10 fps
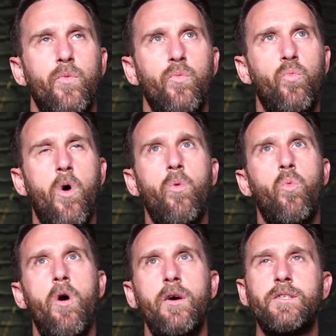what
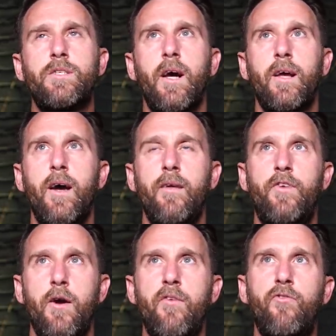was a kind of
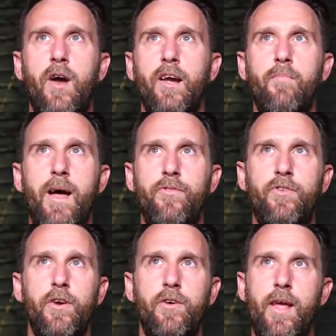very
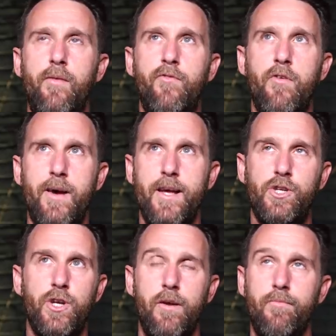fragmented
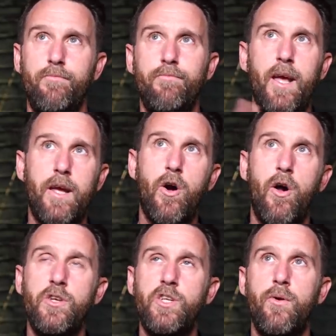information
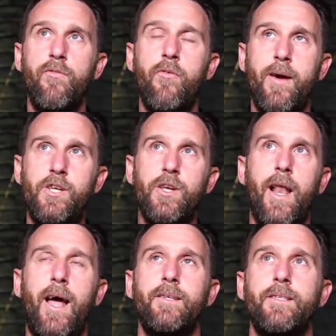ecology or information
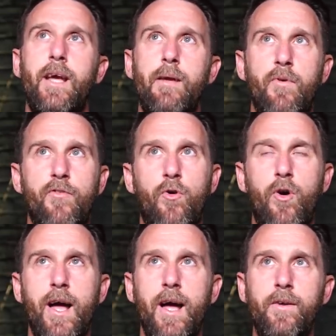landscape
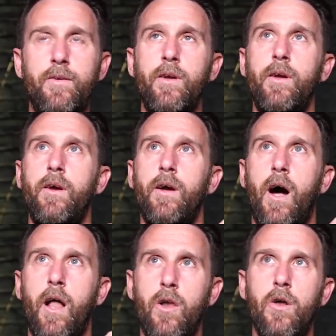beforehand
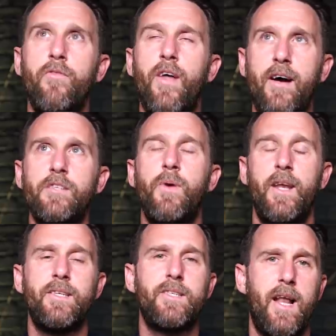a lot of that has been
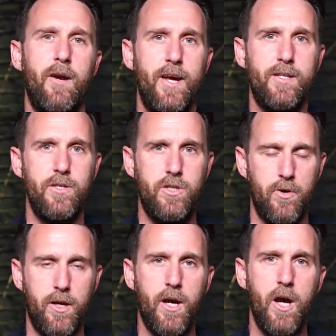accelerated
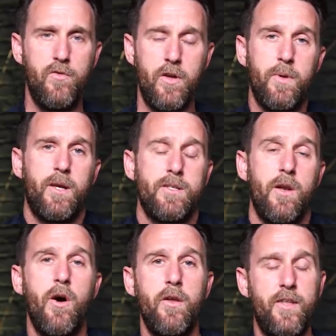during COVID because a
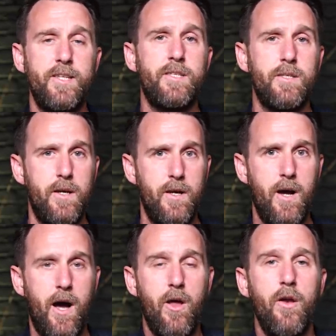lot of this,
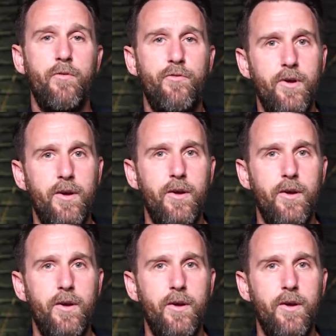a lot of,